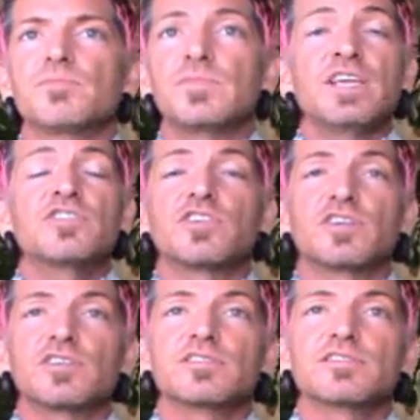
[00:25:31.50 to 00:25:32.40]

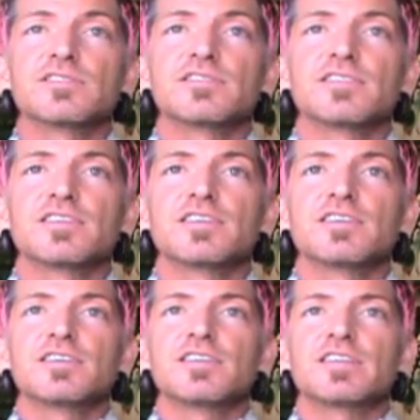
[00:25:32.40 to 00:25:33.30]
nature,
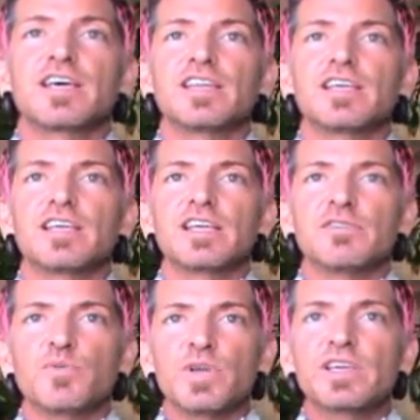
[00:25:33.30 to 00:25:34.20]
that
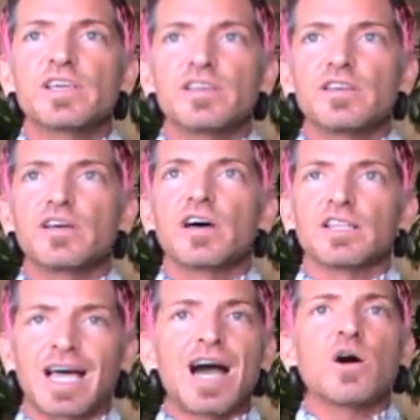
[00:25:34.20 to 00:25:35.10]
if we can
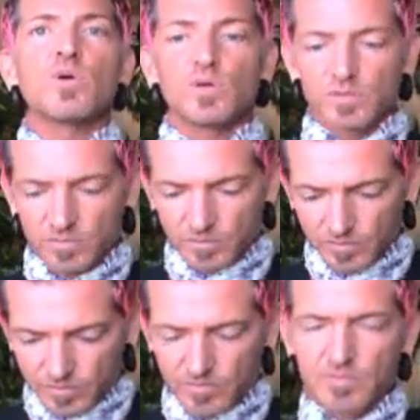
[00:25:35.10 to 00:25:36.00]
allow
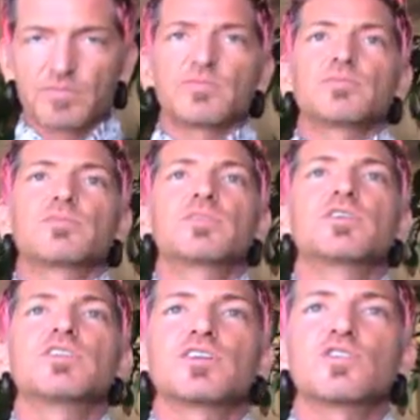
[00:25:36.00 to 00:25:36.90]

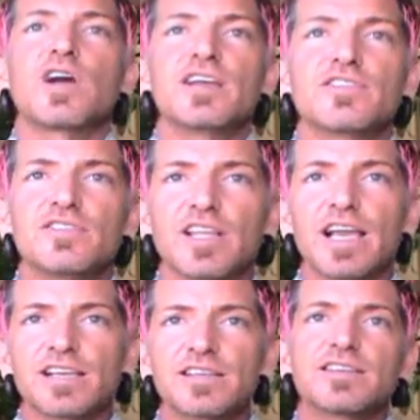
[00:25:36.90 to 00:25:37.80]
the Christ
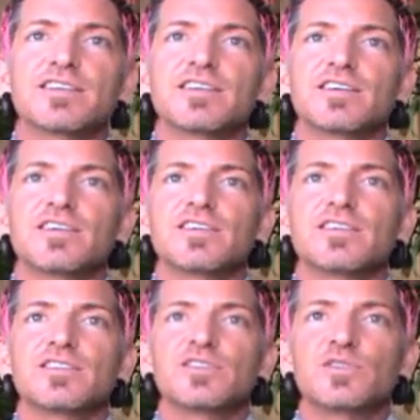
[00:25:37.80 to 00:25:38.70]
light
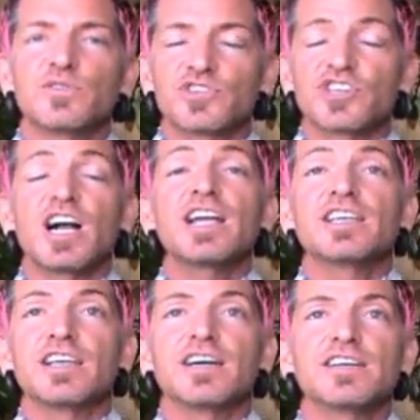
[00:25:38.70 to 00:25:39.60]
to
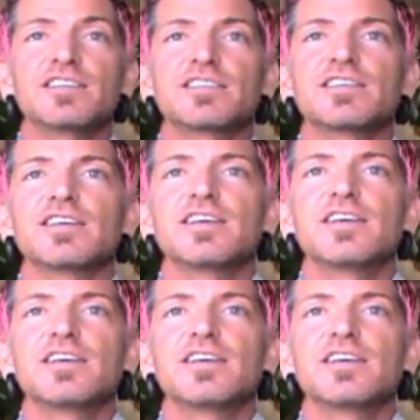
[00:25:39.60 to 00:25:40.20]
shine in us,